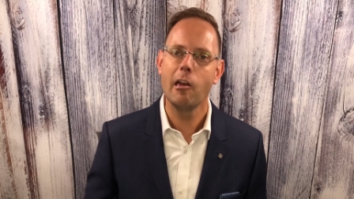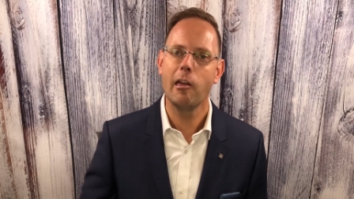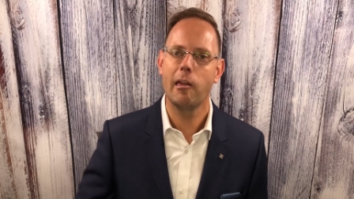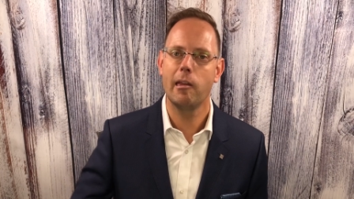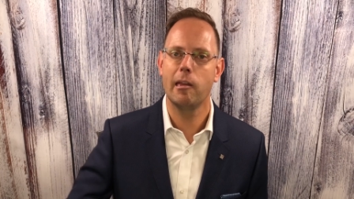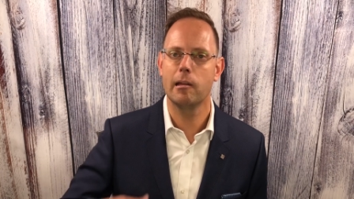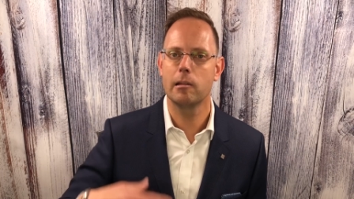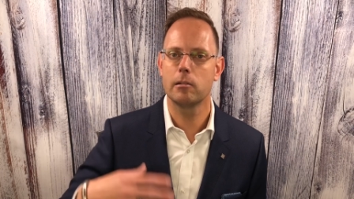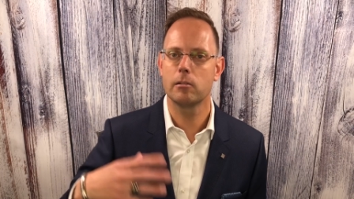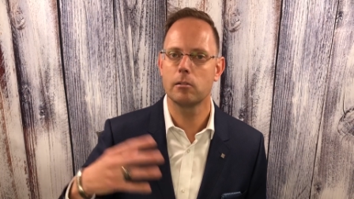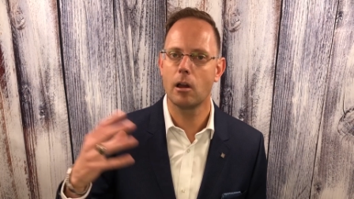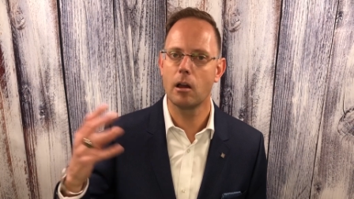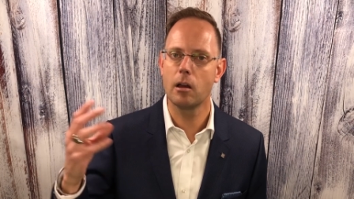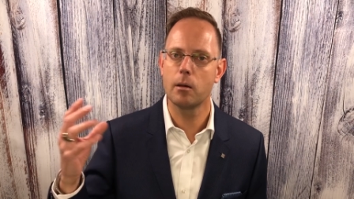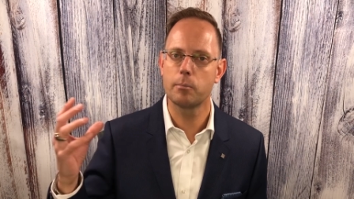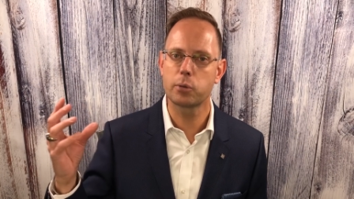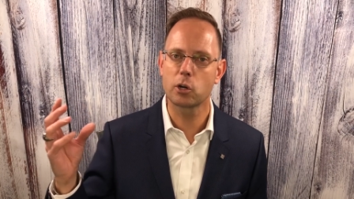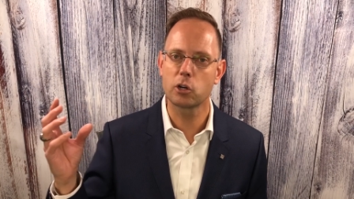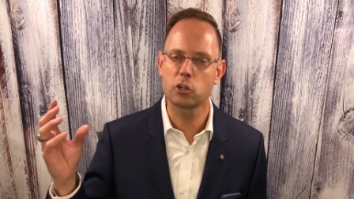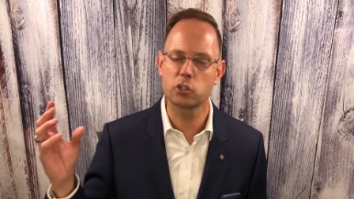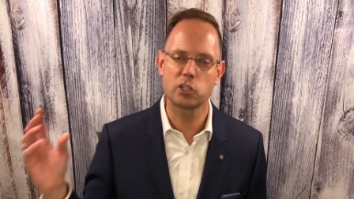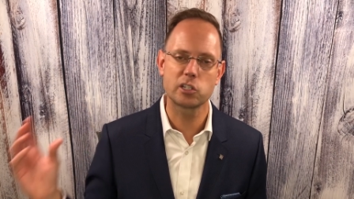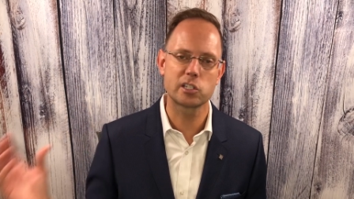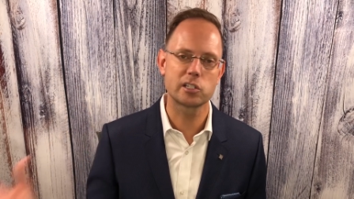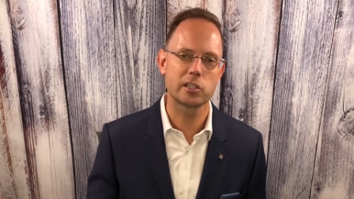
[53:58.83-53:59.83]
and
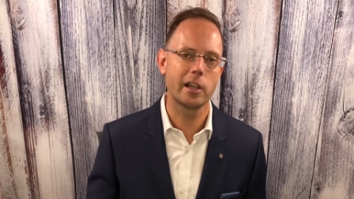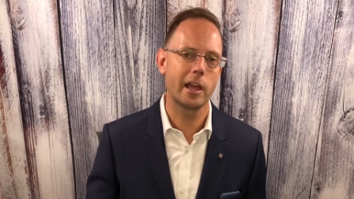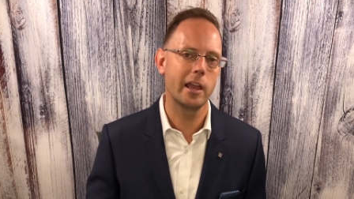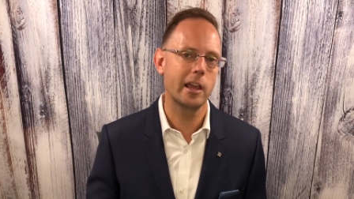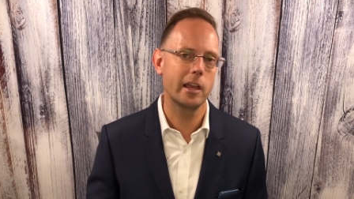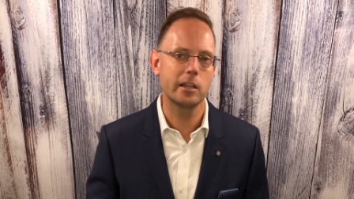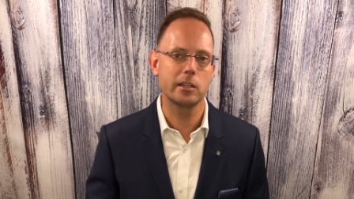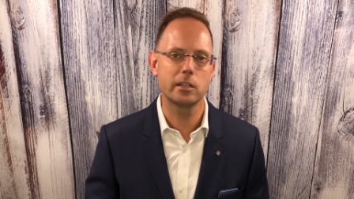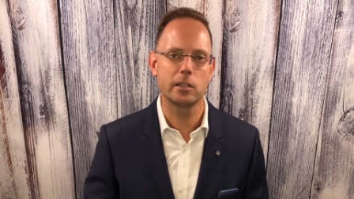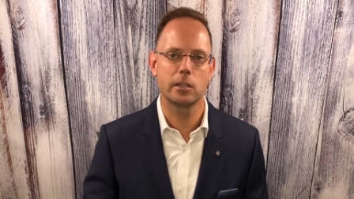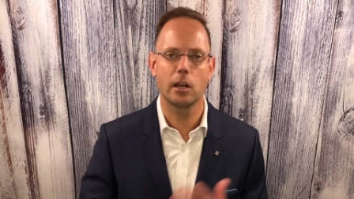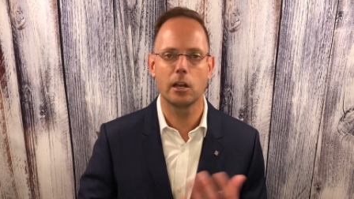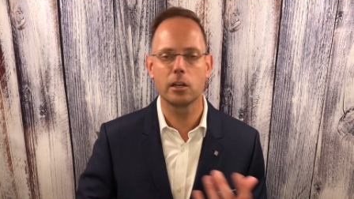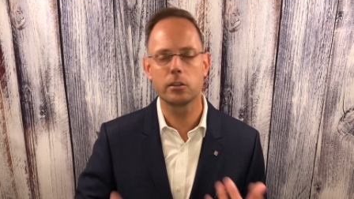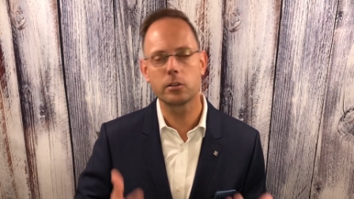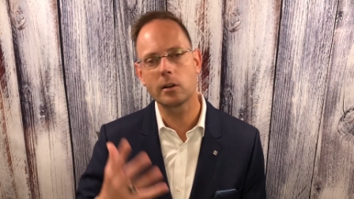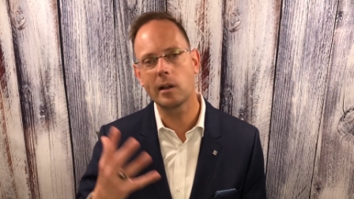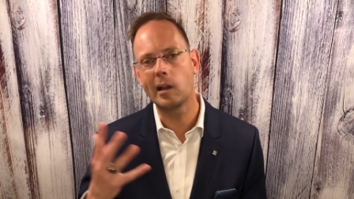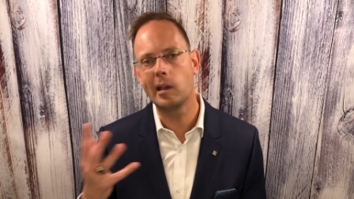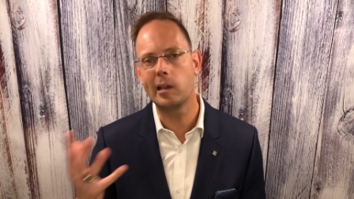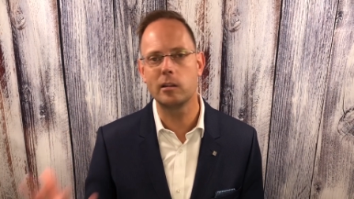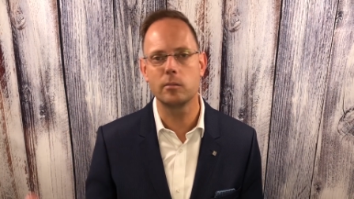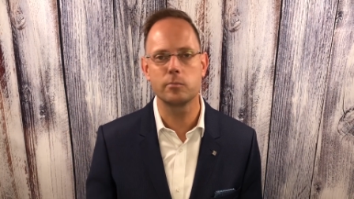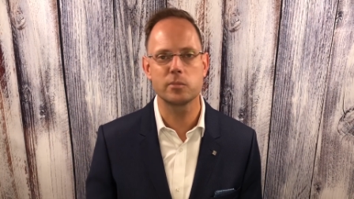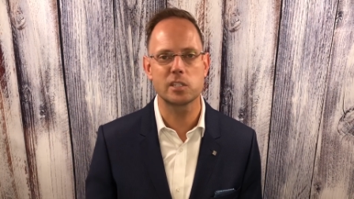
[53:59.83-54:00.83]
purchase land and other
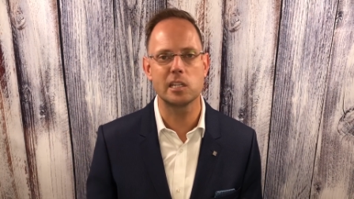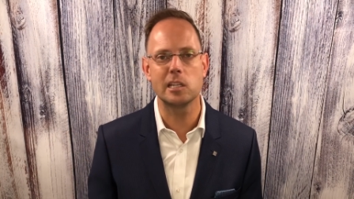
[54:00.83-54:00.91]
items